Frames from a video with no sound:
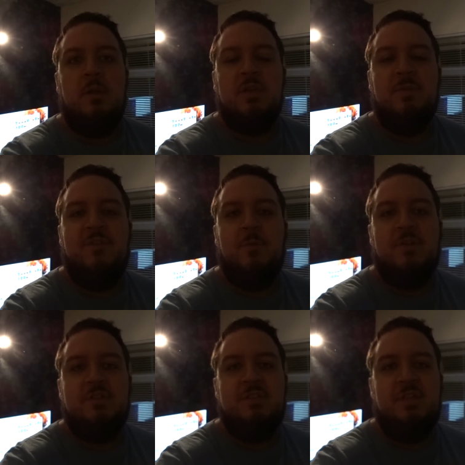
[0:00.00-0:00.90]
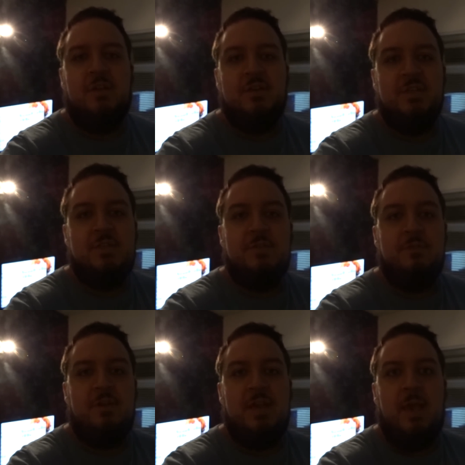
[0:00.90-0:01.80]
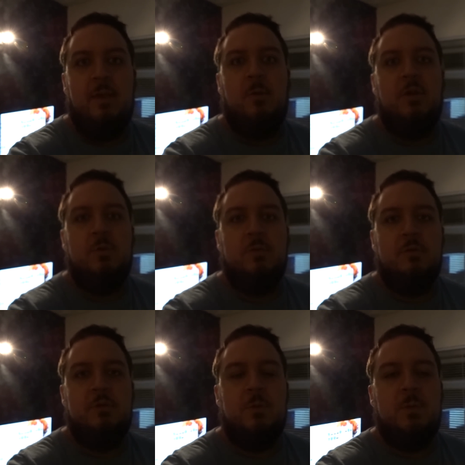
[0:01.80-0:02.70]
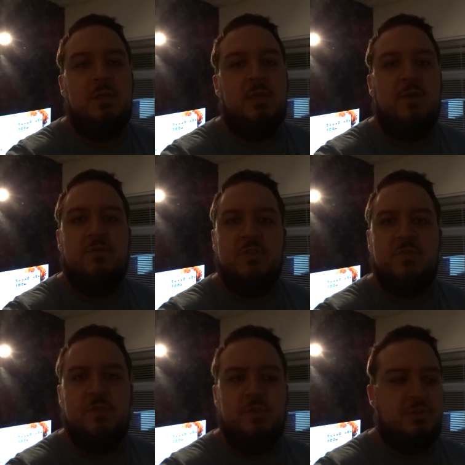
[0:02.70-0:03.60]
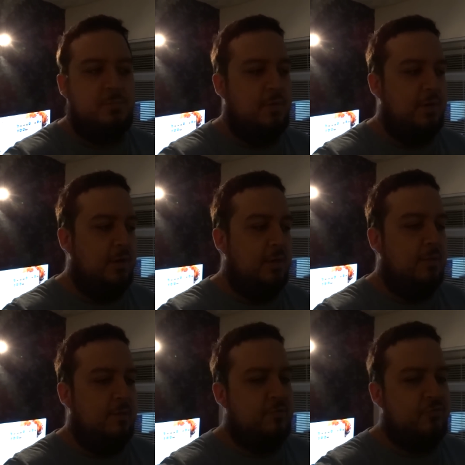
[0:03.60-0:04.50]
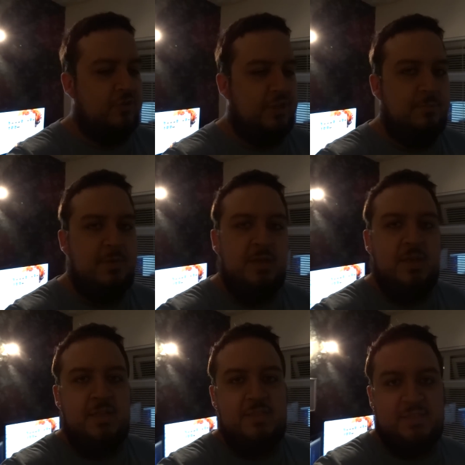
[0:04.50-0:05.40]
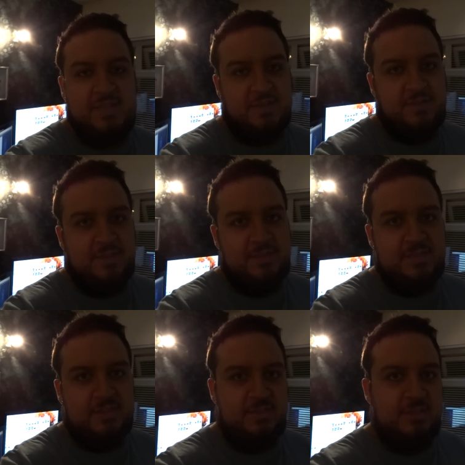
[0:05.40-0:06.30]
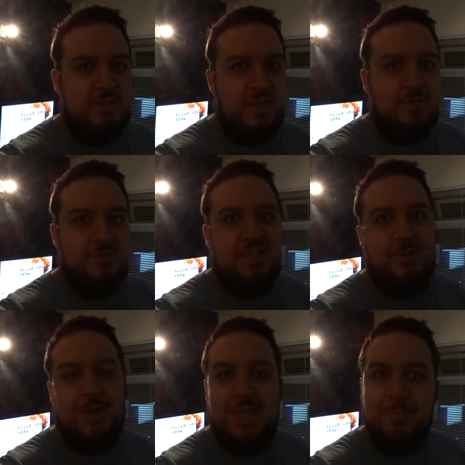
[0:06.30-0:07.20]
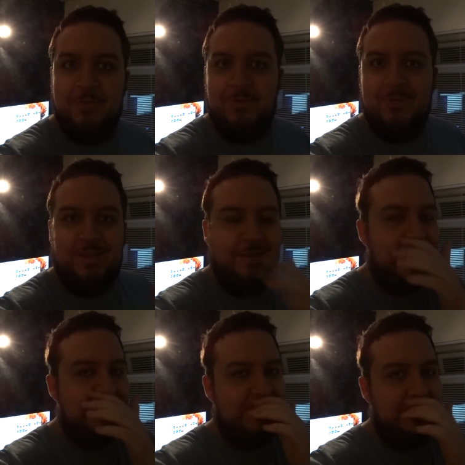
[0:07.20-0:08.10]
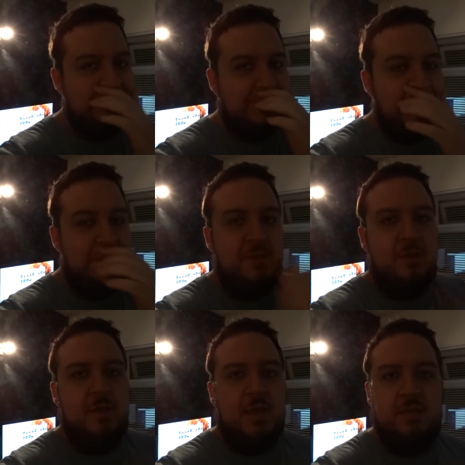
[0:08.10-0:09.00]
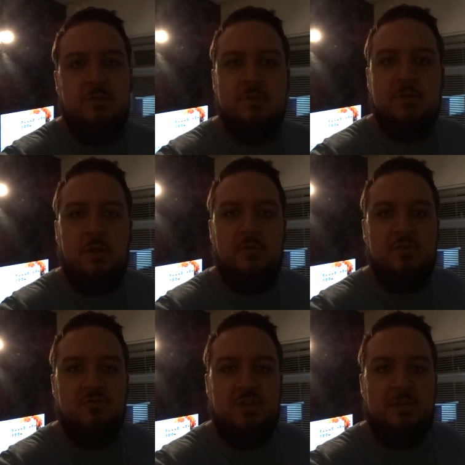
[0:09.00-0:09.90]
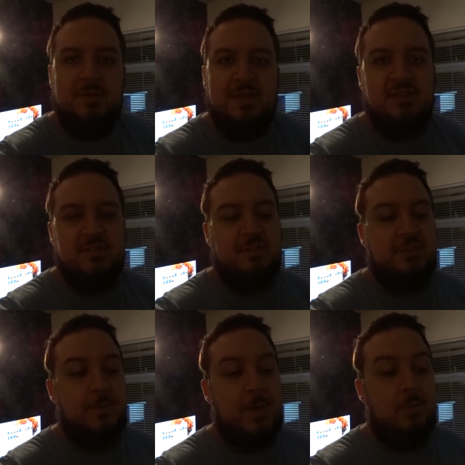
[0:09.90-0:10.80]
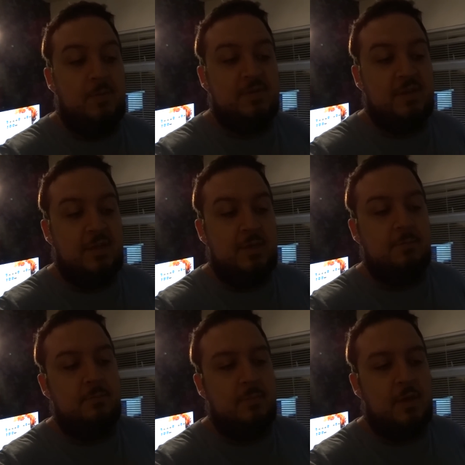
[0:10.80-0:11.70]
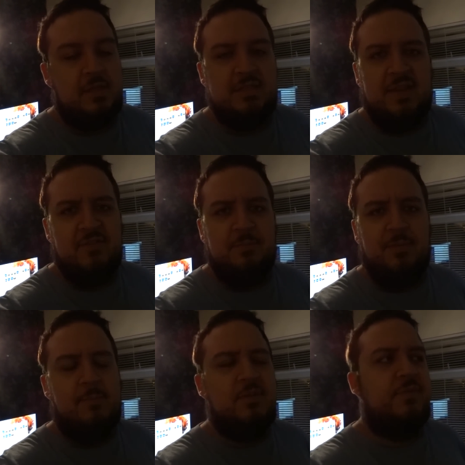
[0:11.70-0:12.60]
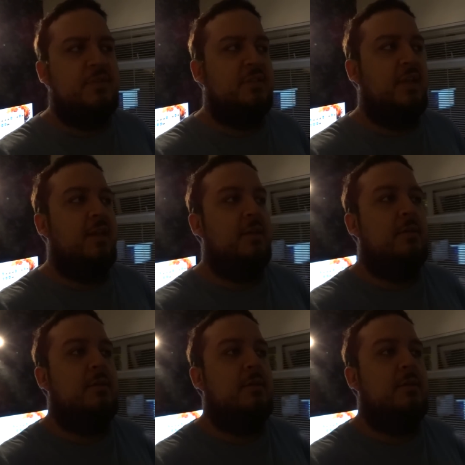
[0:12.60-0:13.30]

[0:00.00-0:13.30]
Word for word: Welcome everyone to DLog63, how are you all doing? I've just finished my live stream. It is technically Saturday now, so I am good in that sense. I had a good go of the stream, it lasted two hours. Um, I didn't have any problems with it today.